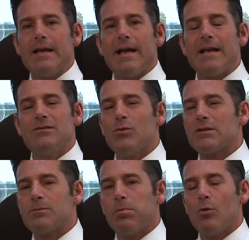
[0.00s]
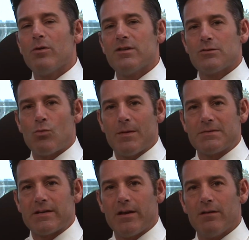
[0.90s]
As you explore this
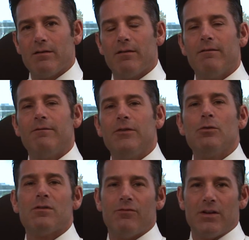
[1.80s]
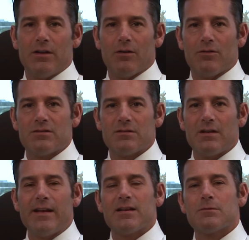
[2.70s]
website, view the videos
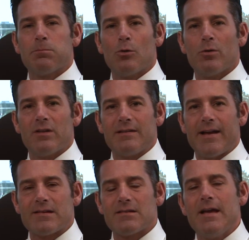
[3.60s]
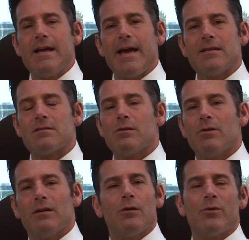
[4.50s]
and explore the text, and
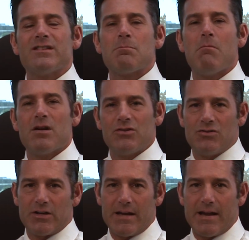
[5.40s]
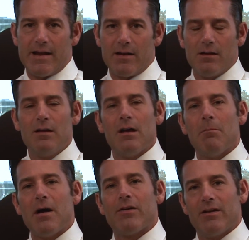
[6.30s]
learn as much as you can
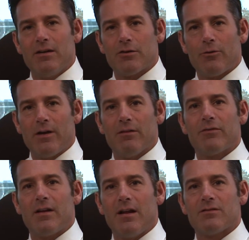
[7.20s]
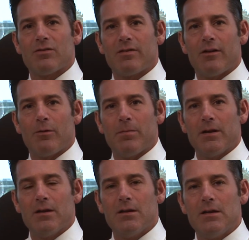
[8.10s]
about integrative cancer therapy.
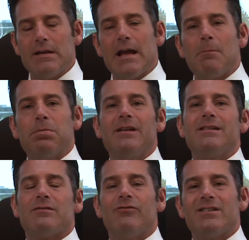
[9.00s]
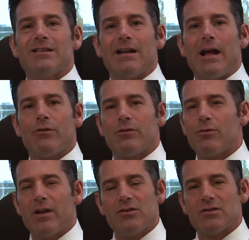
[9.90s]
And please visit our
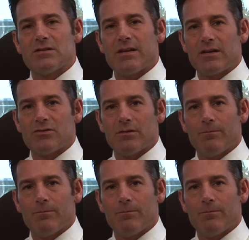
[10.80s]
donation section.